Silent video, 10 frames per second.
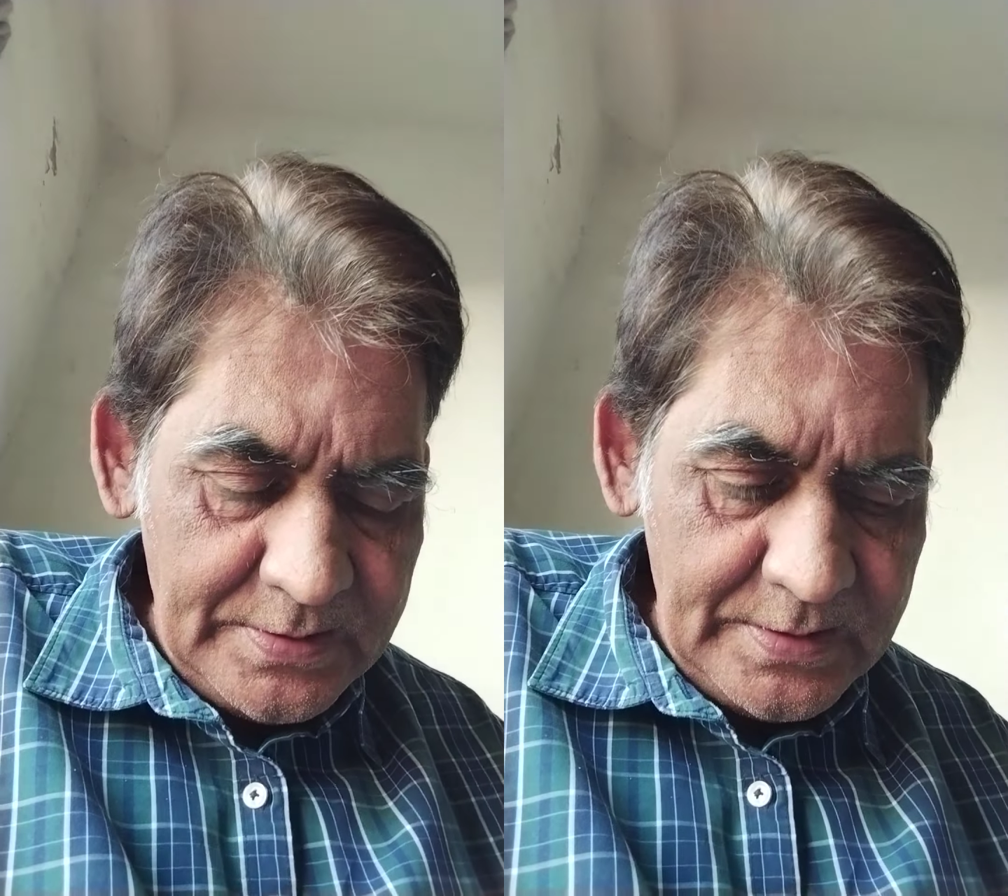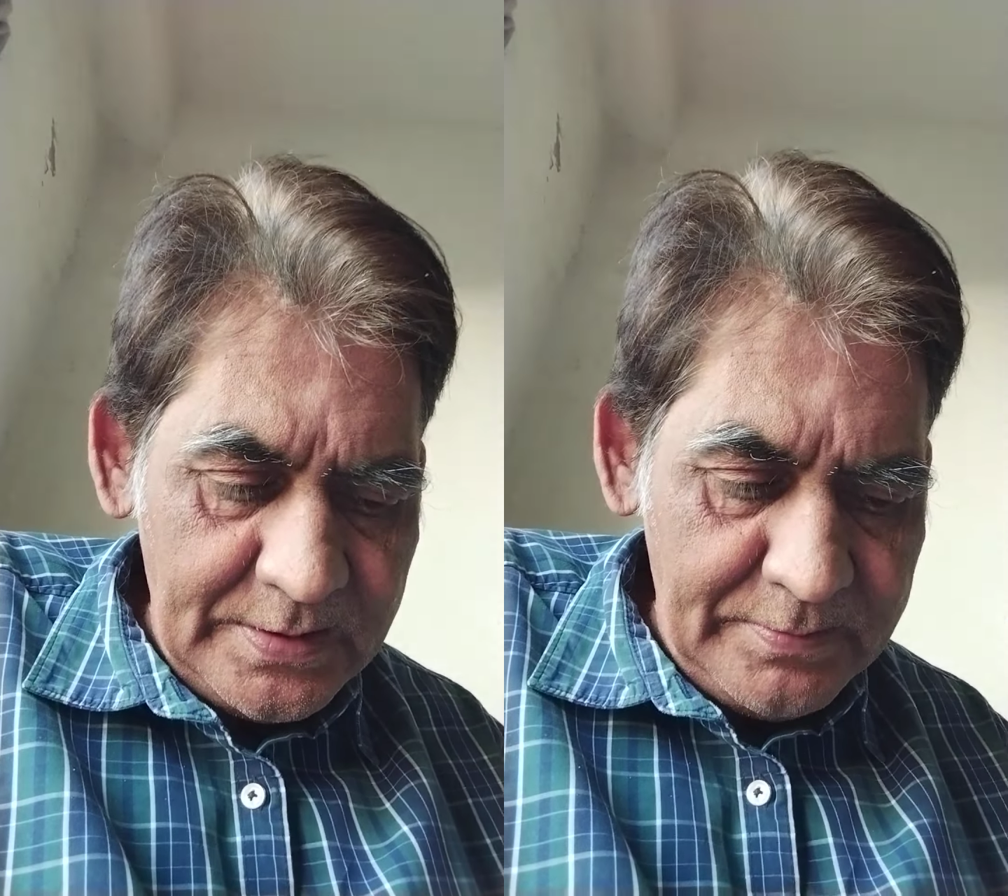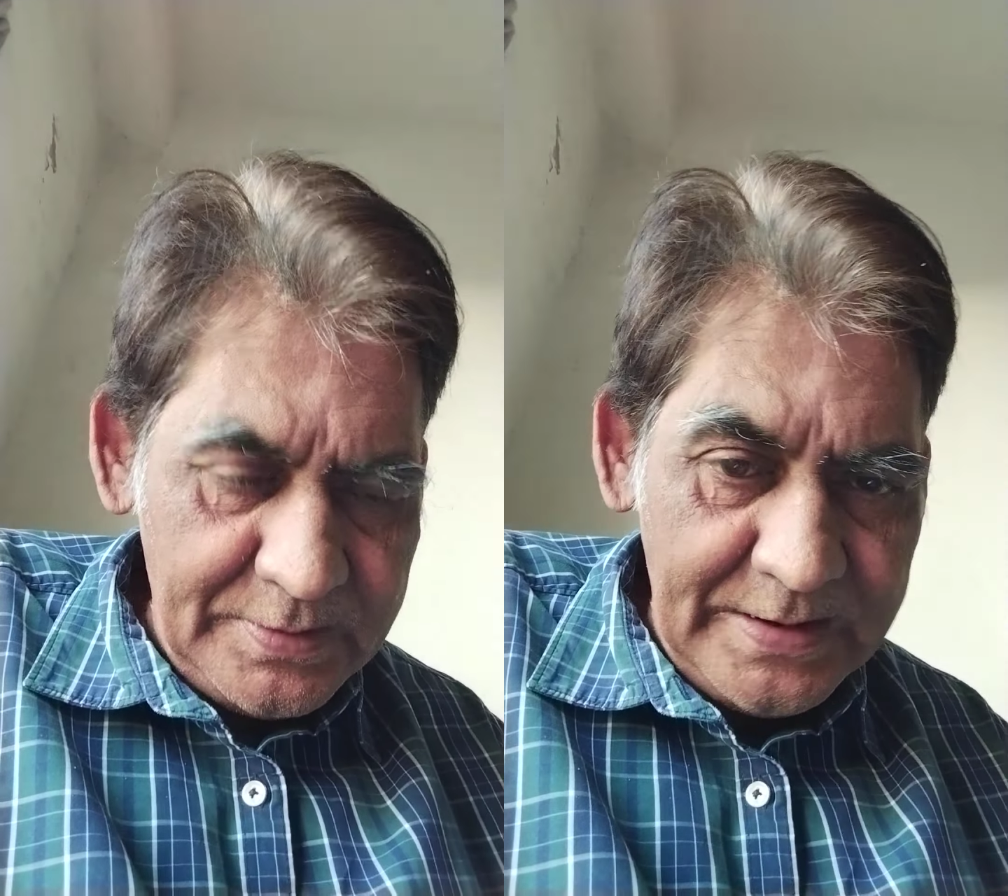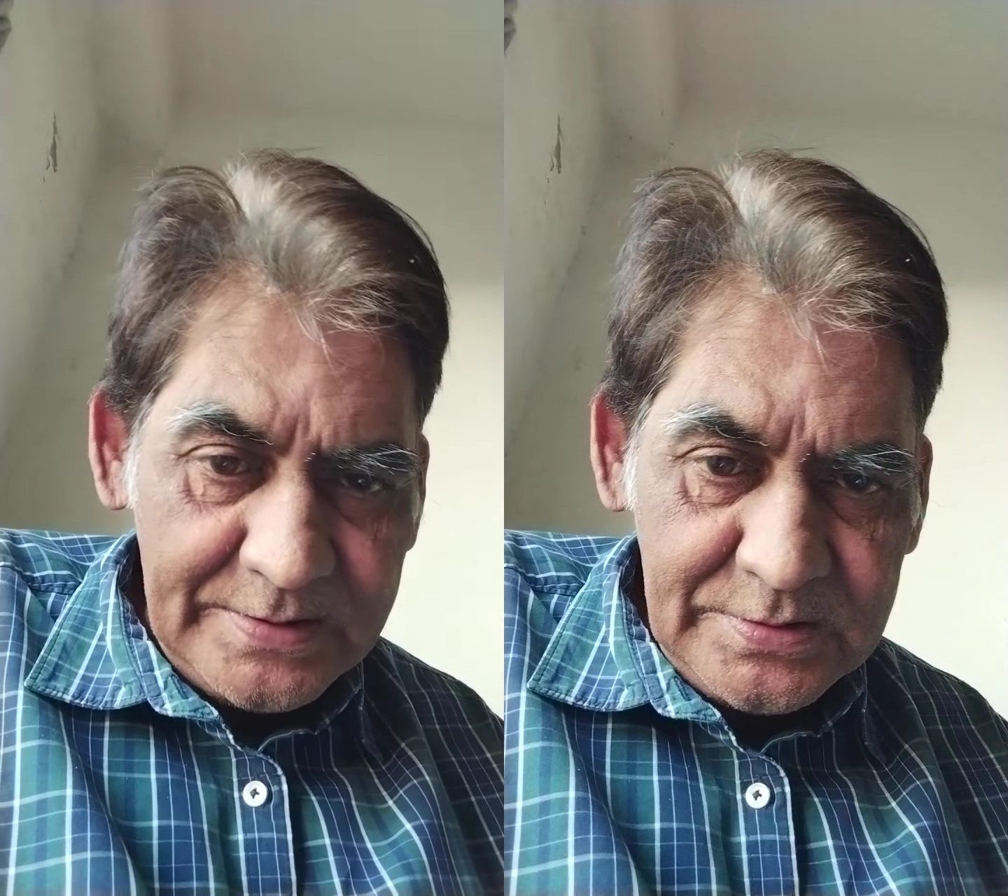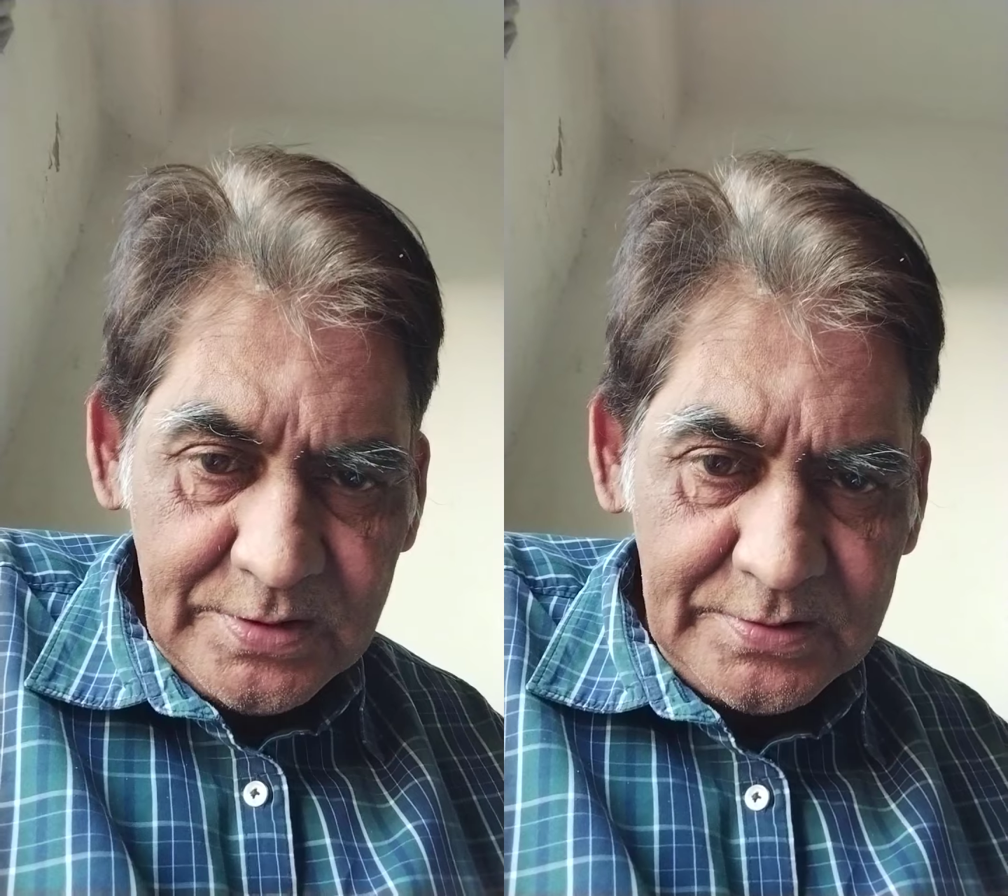Uh, but
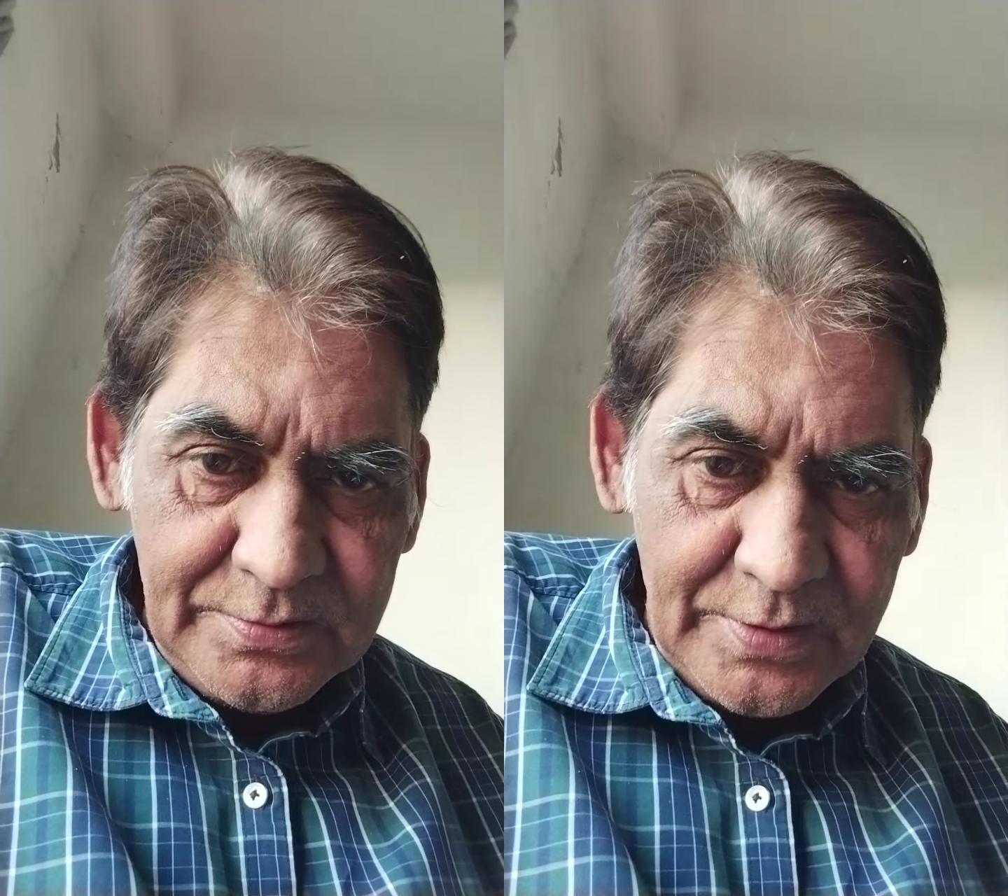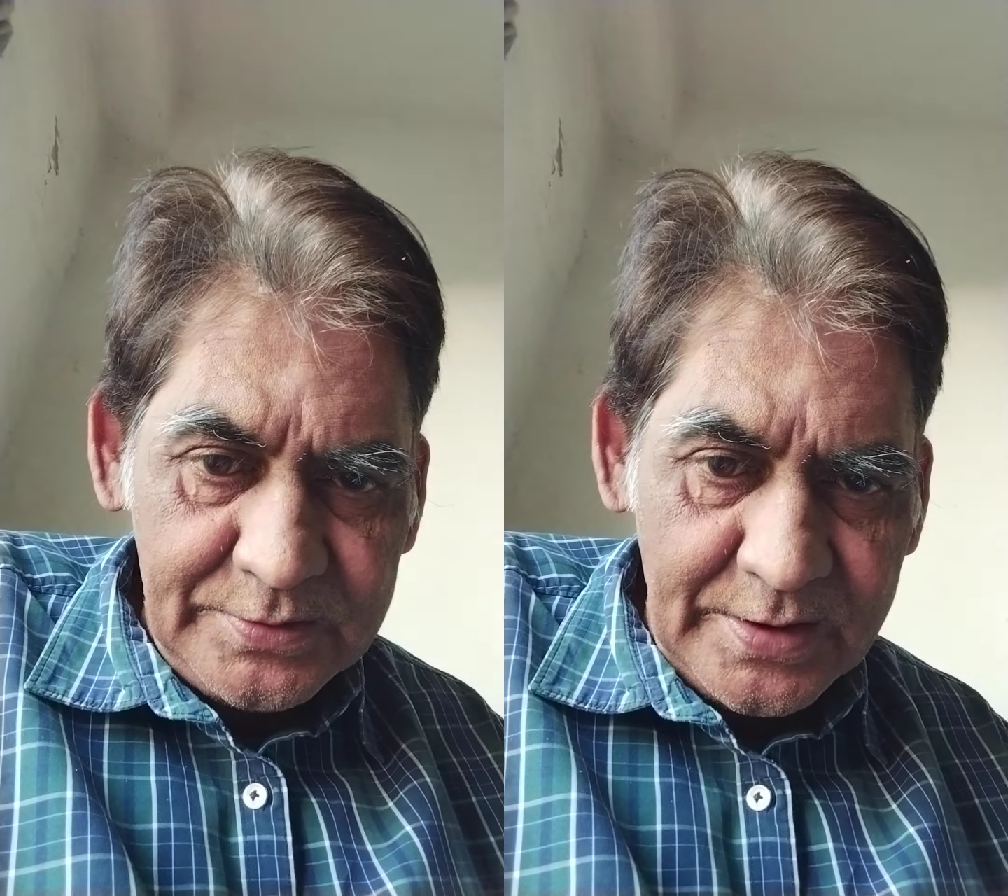that's not what